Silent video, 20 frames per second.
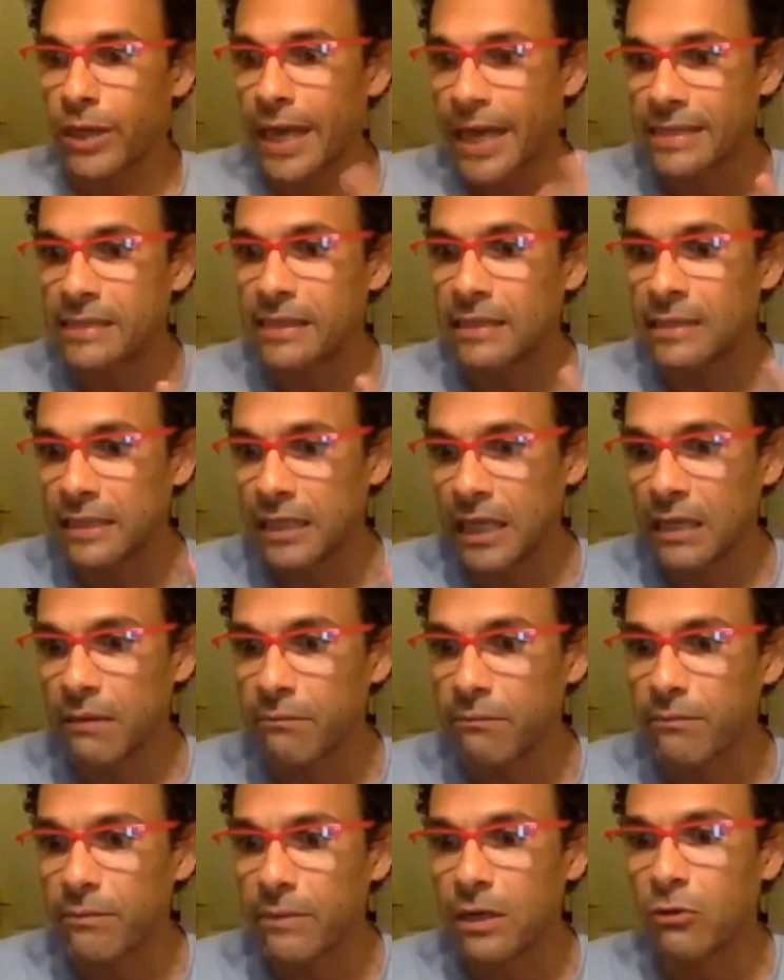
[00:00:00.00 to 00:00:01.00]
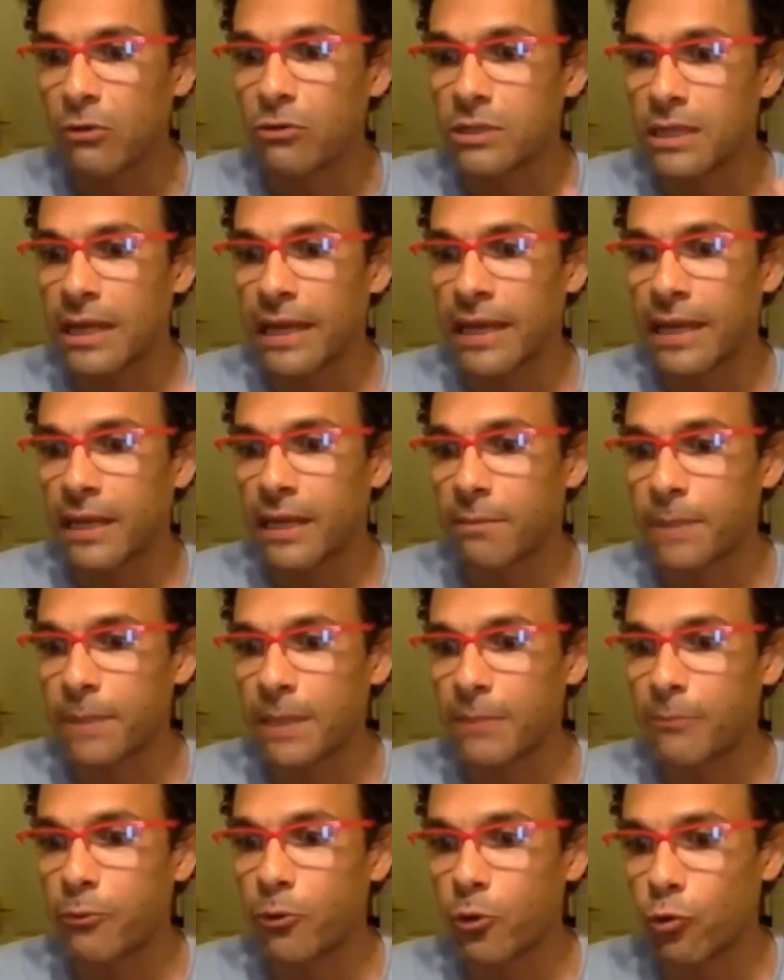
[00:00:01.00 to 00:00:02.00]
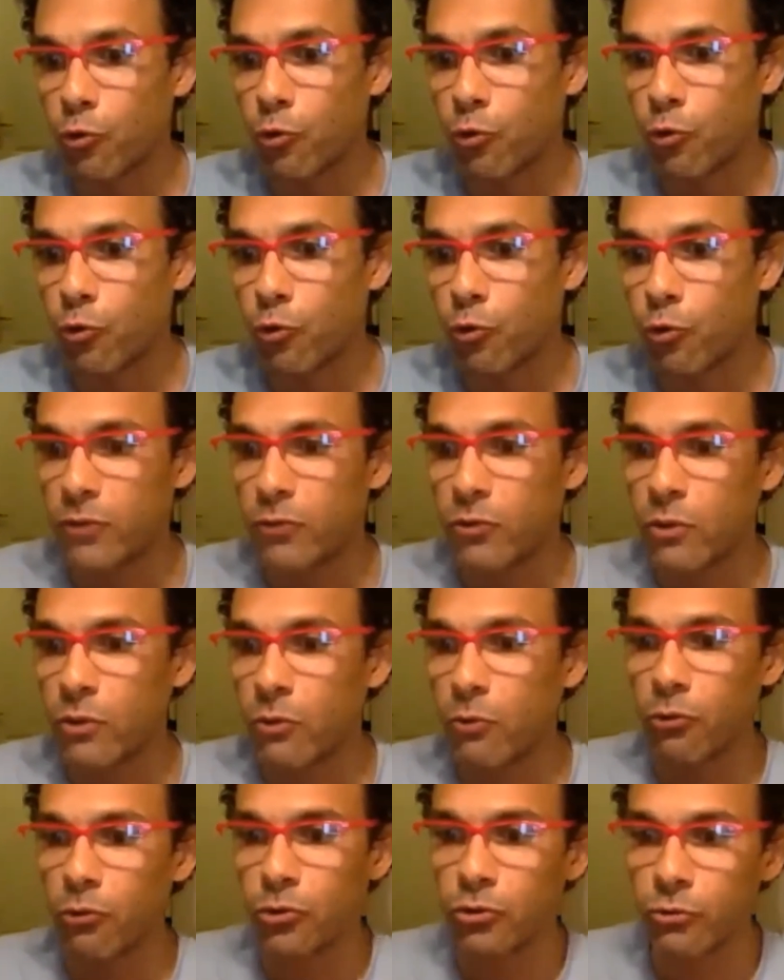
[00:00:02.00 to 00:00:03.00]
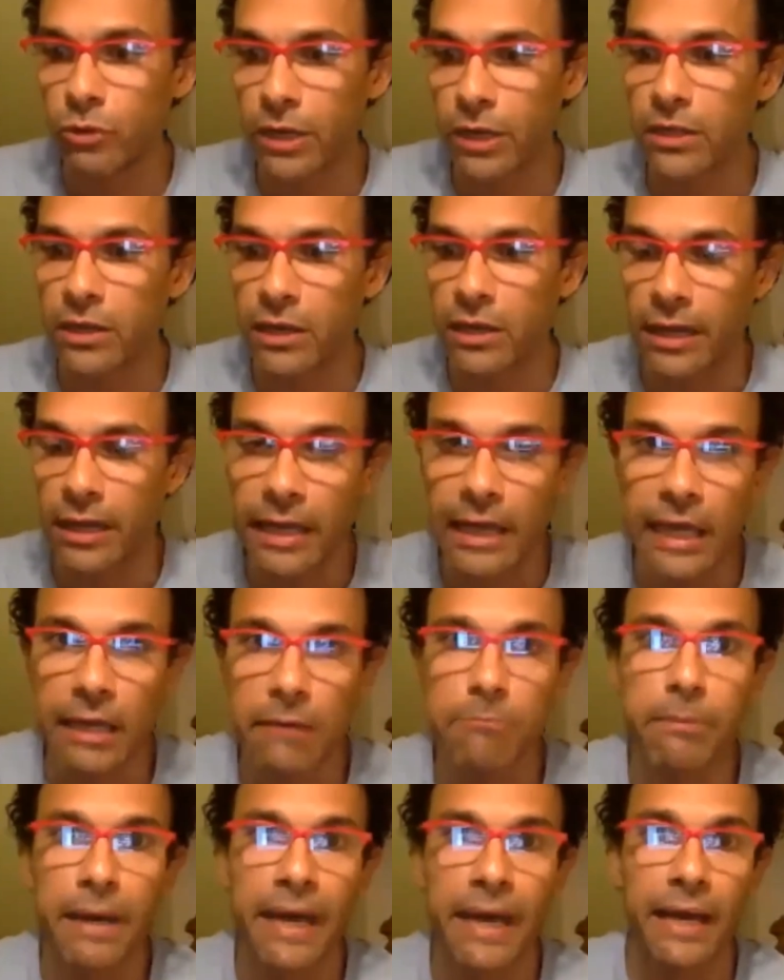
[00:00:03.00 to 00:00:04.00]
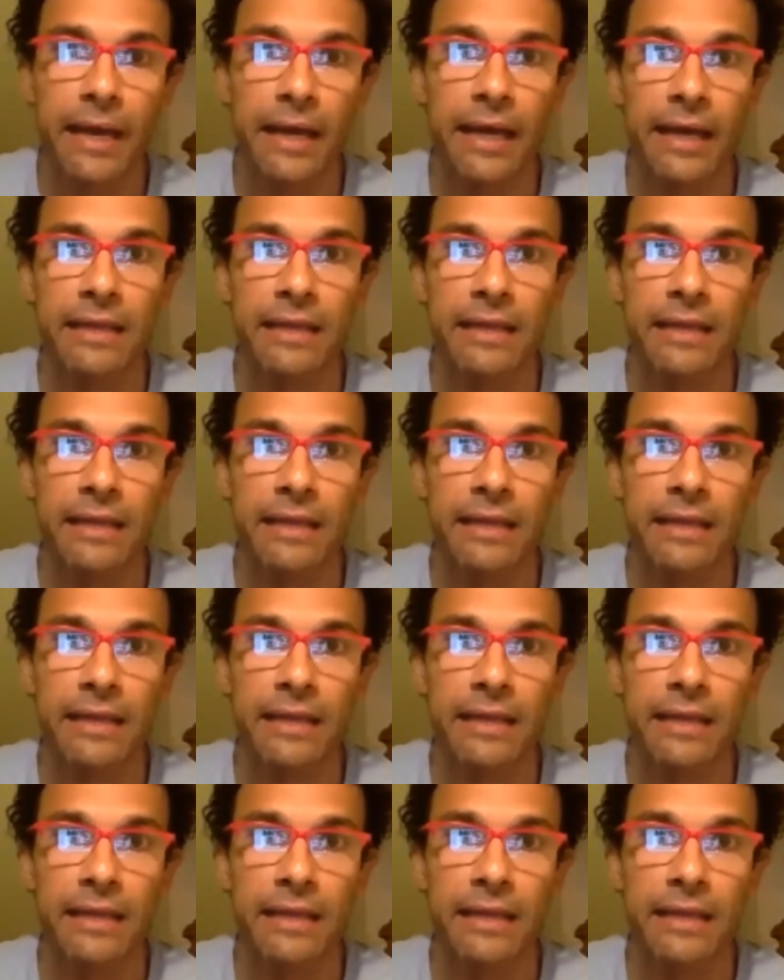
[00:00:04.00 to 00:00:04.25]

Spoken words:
as a team looks like people who went to the war together and came back,